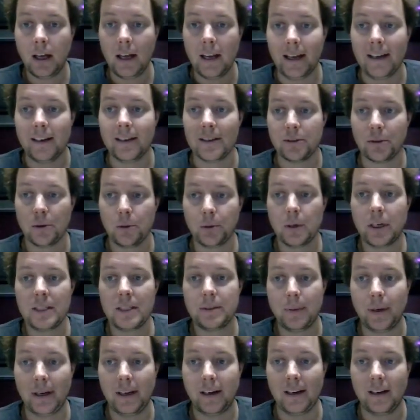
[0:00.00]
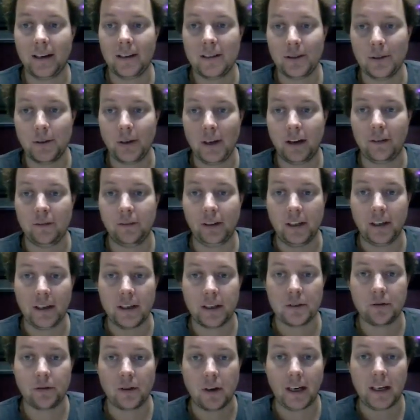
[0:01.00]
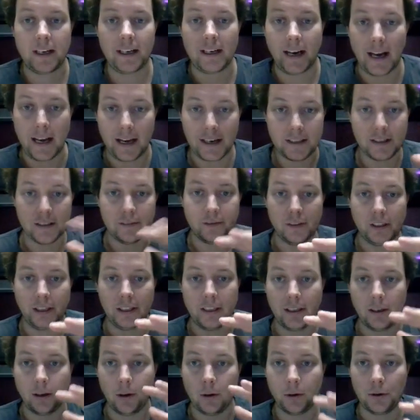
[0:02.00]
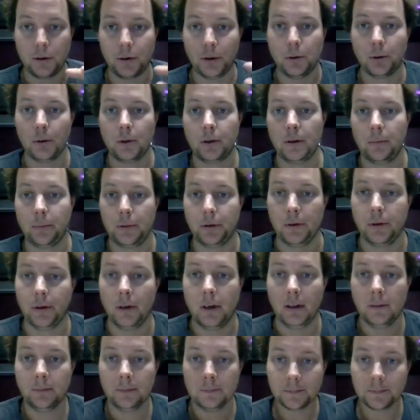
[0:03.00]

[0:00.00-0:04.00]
it is always better to have Linux running natively on your computer.